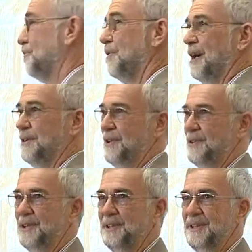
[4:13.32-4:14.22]
rather
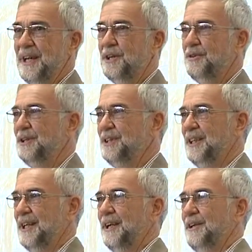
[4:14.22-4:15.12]
than a
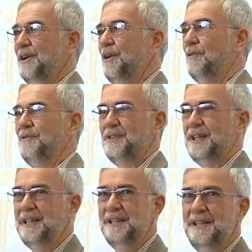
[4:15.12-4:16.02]
critic of
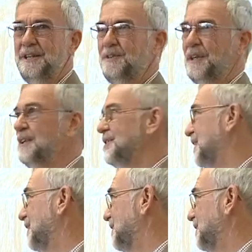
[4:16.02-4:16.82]
the things